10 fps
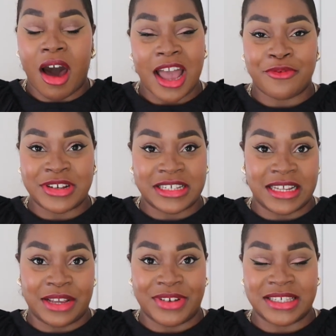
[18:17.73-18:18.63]
I have
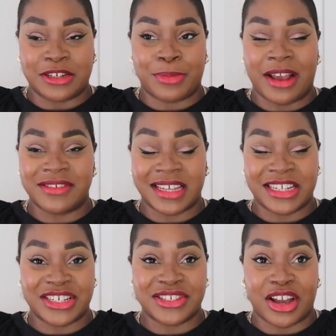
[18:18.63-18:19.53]
recently invested in a pair of
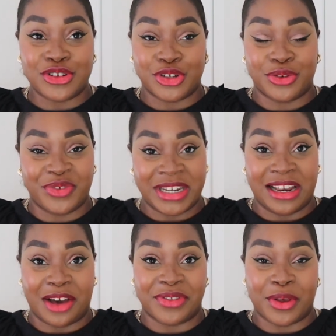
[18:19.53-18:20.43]
skinny jeans that I do
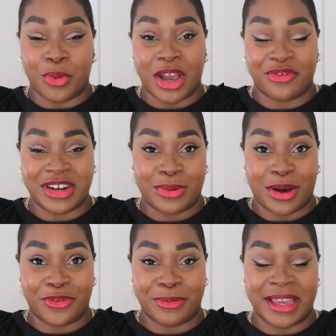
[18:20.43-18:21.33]
really love and that work really
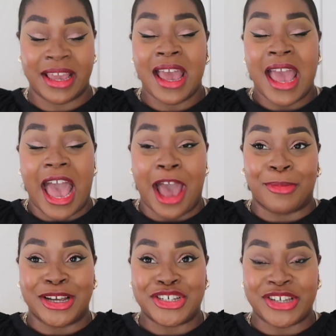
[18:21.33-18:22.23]
well for me
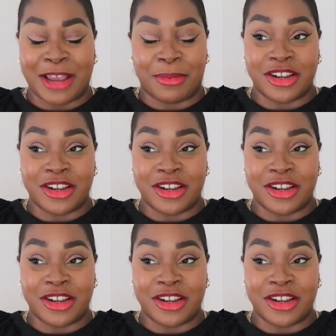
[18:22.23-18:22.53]
and my shape.